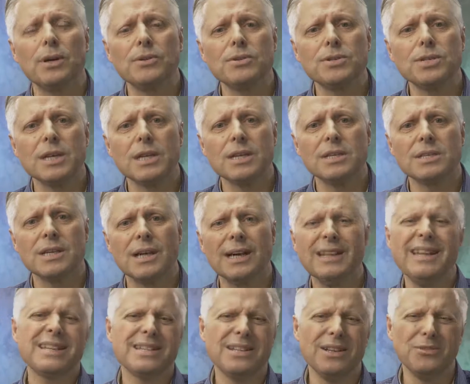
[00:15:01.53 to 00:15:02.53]
process.
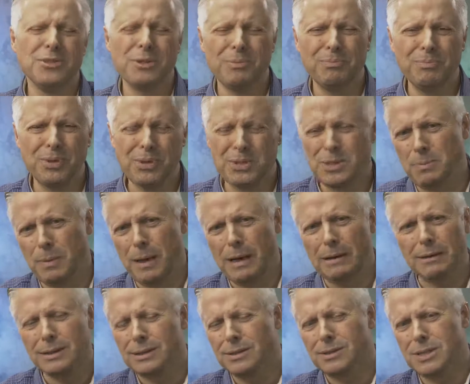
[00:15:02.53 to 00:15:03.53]
And there's loads of books
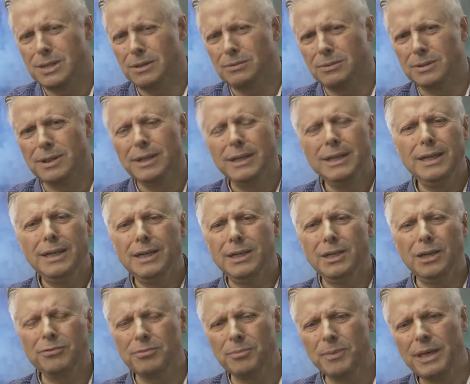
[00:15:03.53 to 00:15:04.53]
about it and so on,
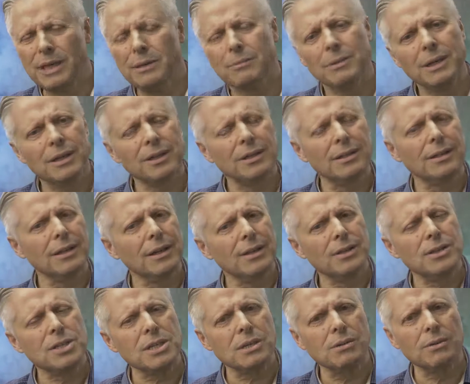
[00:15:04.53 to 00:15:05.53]
from E-Myth
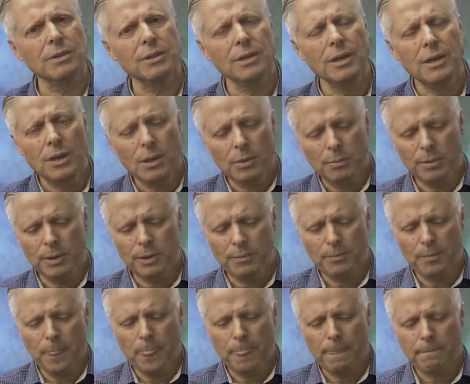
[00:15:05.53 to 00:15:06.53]
and so on. But